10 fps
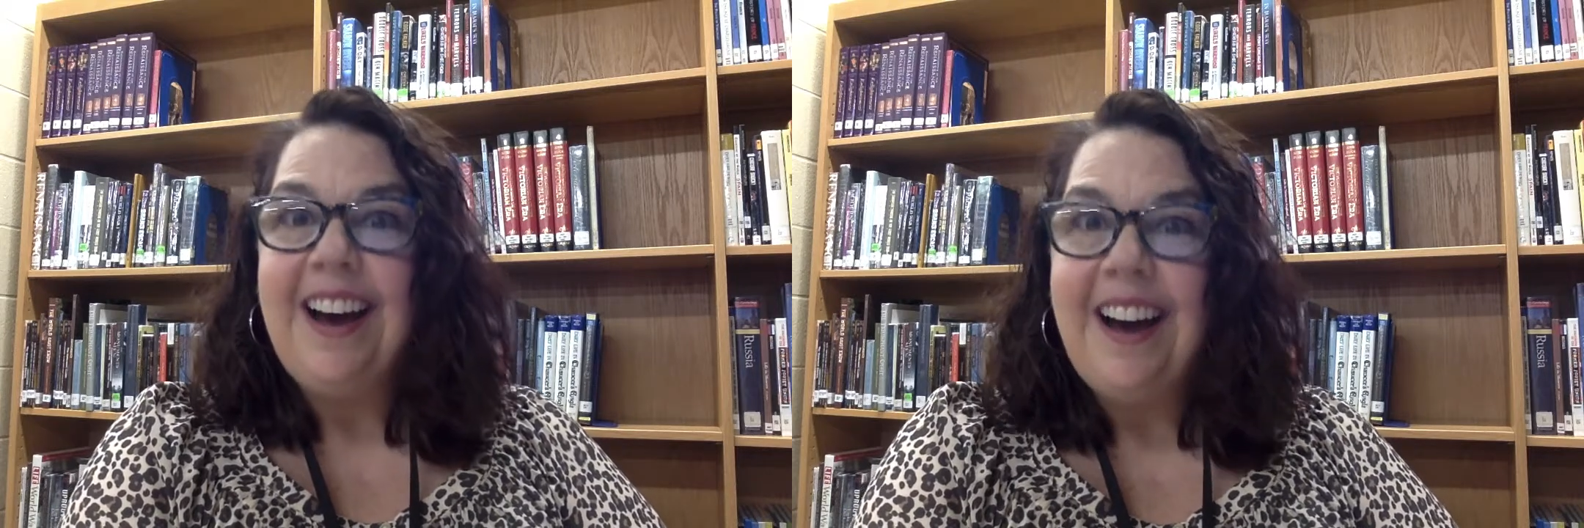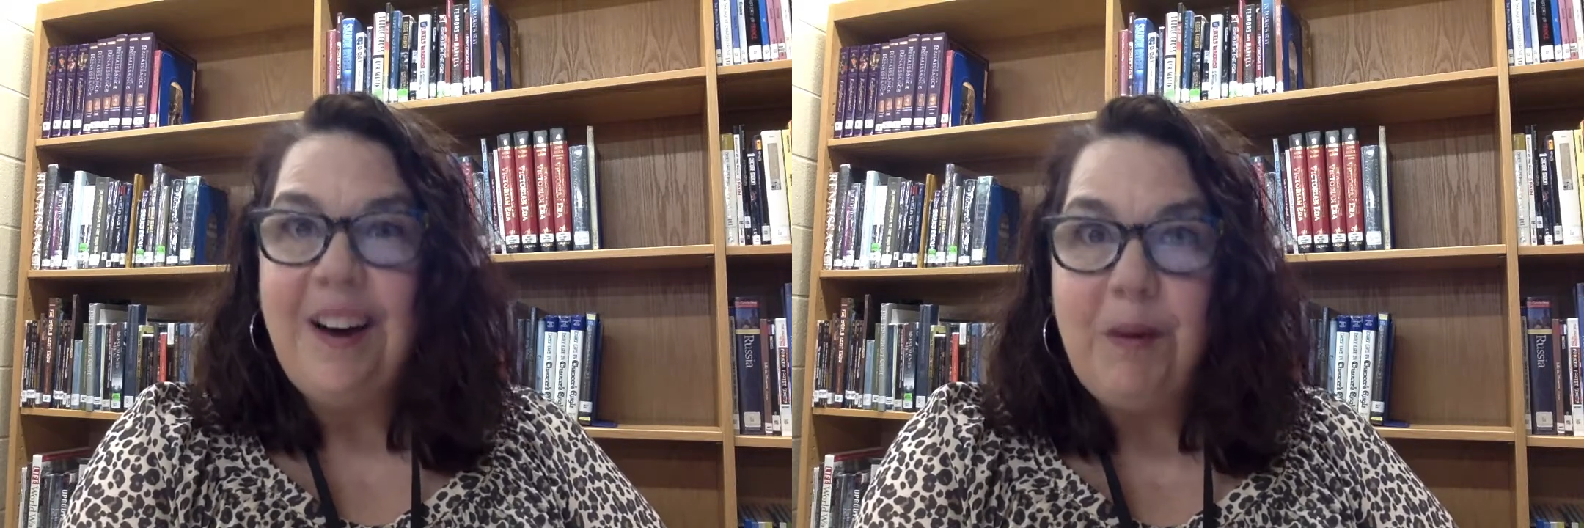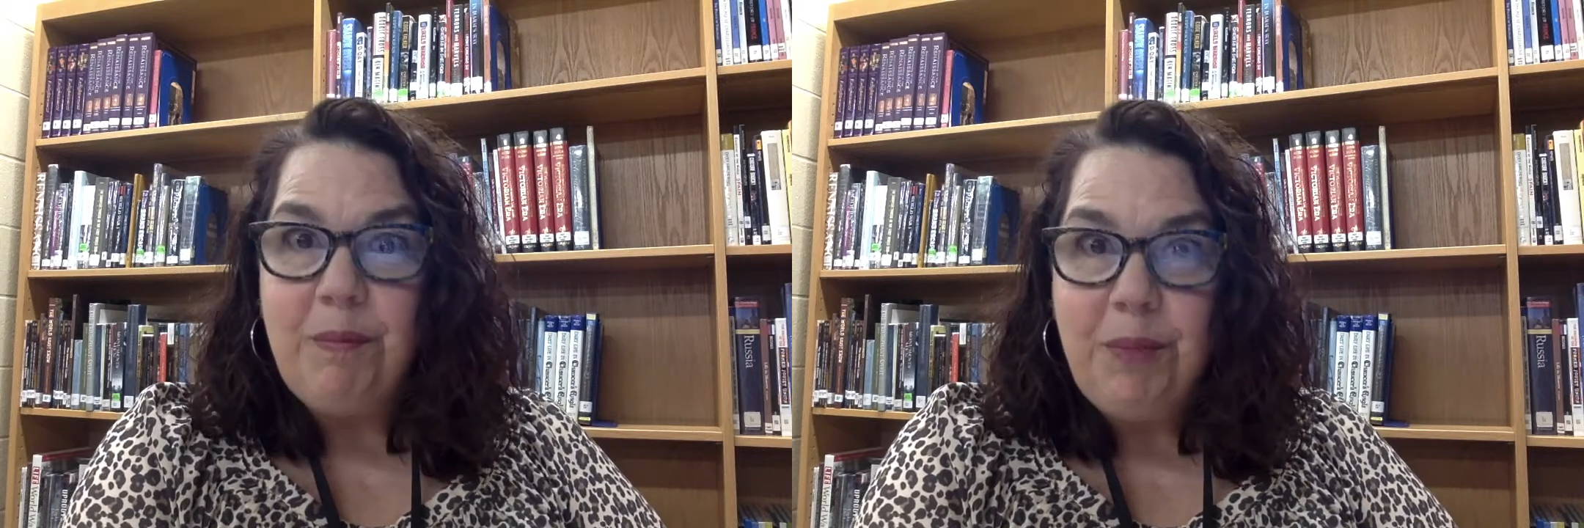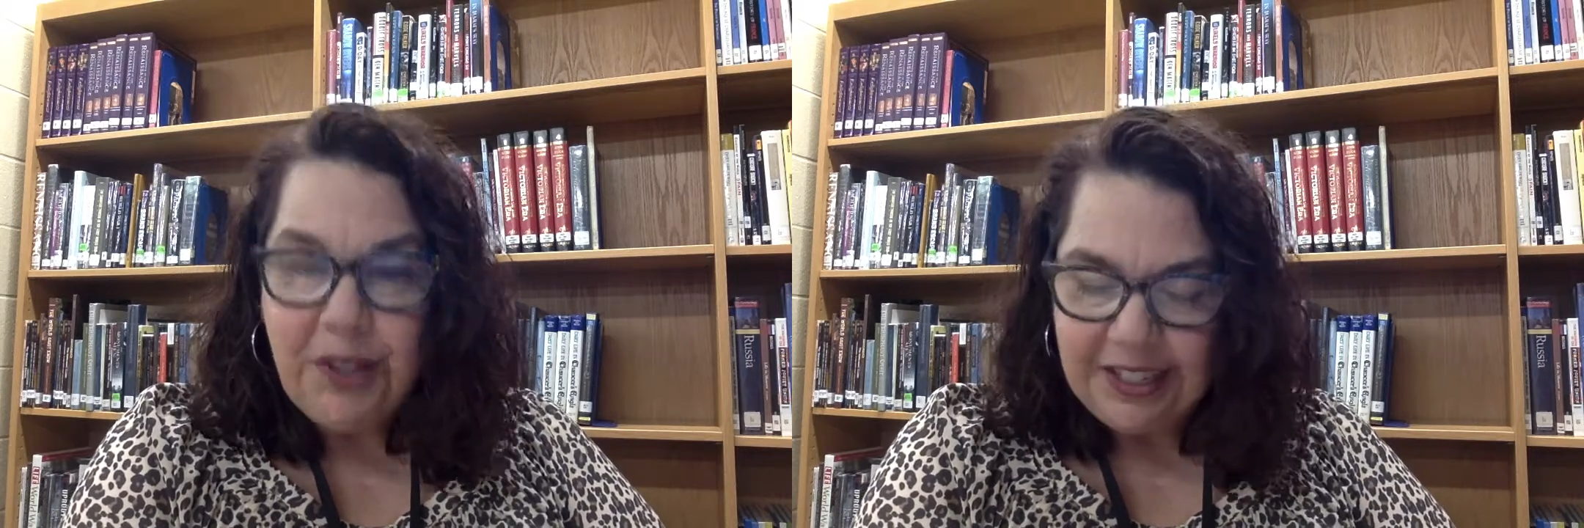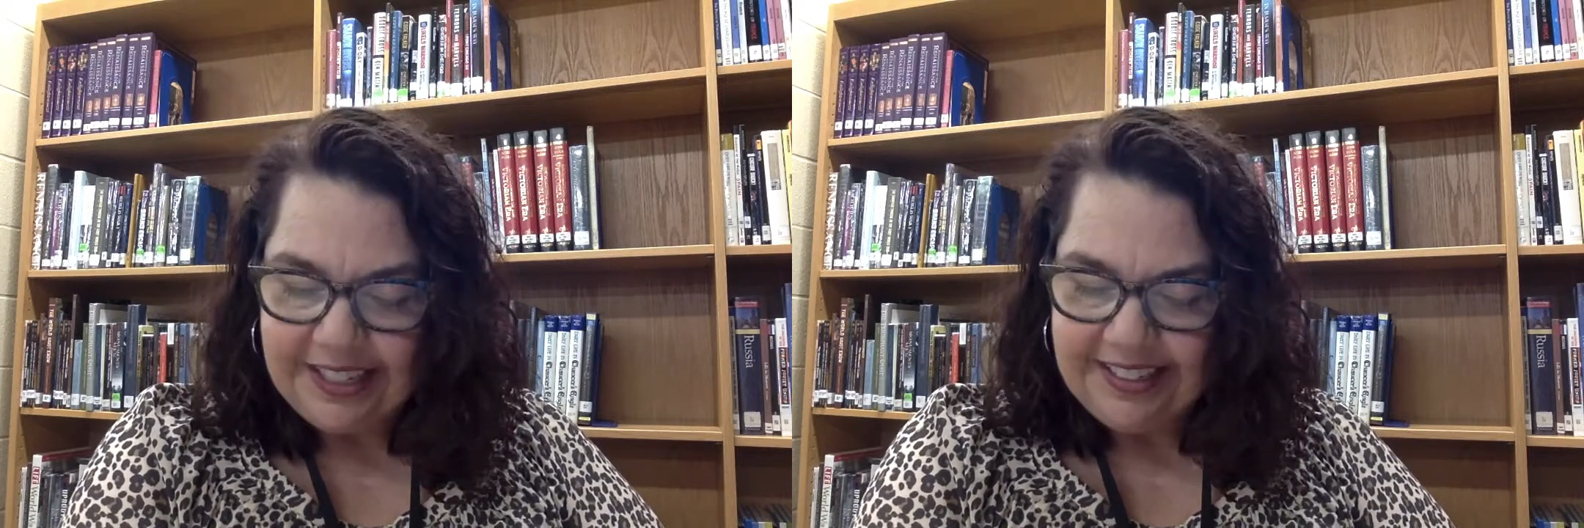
a book.